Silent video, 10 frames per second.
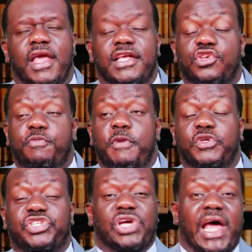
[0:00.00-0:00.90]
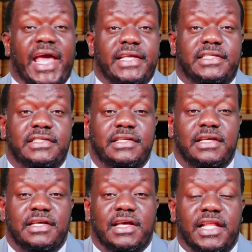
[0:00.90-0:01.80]
And so people try it
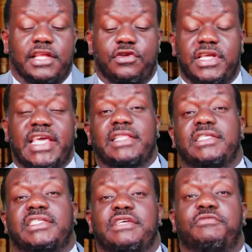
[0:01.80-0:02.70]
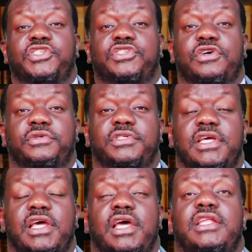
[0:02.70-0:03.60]
and they don't get the same result.
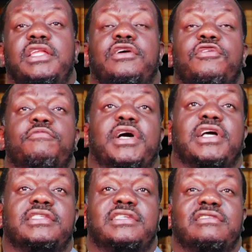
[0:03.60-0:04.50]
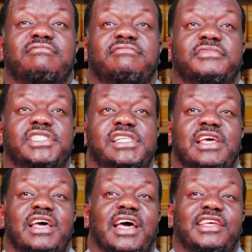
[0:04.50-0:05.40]
And then they come back and say, hmm,
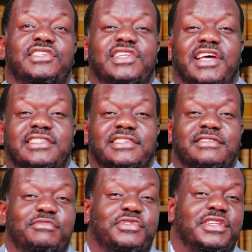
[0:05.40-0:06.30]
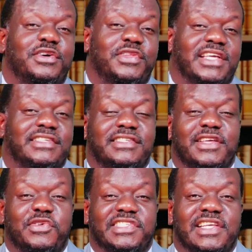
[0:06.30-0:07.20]
Are you sure that brother or that sister
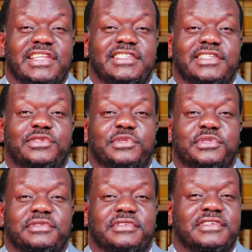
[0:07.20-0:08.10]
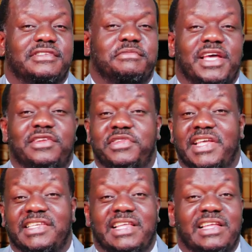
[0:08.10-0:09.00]
was telling the truth? Because me, I don't
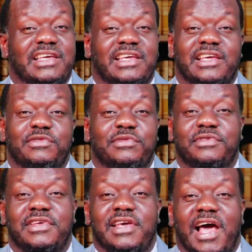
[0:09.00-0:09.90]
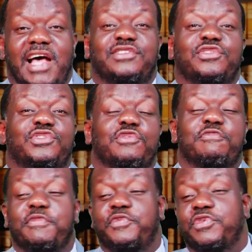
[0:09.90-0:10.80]
understand again. No. Oh. As though some
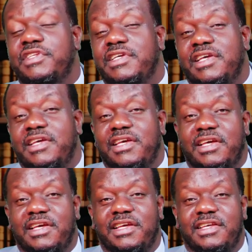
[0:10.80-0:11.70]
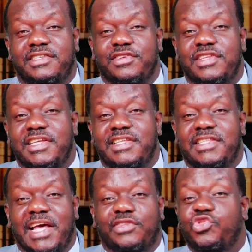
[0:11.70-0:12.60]
people eh, eh, is only
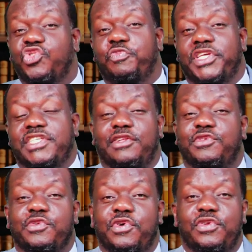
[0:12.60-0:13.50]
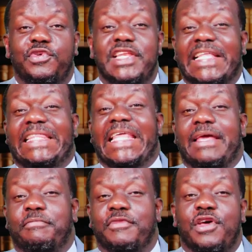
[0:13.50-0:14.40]
they are too special to God, only
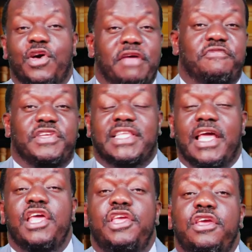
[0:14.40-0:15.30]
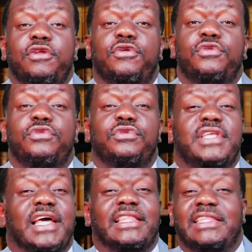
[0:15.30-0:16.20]
them. Every time you don't know
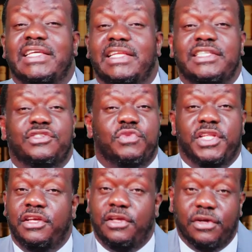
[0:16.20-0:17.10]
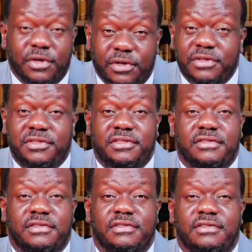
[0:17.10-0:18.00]
their dealings with God.
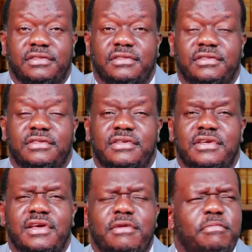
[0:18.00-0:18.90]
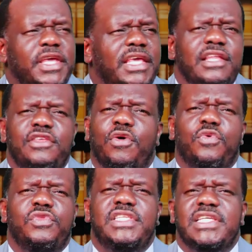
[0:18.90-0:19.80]
Begin your
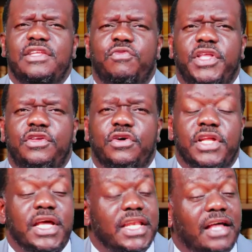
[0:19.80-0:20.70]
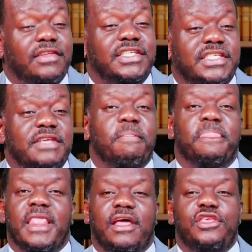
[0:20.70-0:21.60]
own dealing with God. Now, you see,
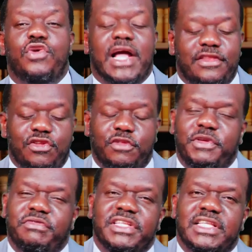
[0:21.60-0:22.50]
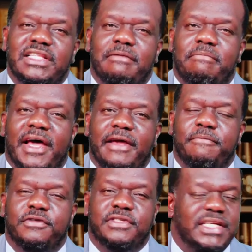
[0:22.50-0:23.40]
now you cannot be reading the
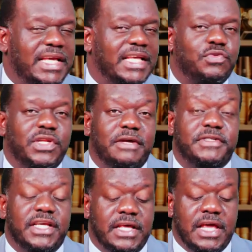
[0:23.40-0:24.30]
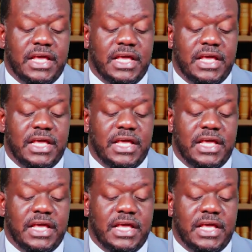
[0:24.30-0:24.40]
Bible. See, guess what I'm saying?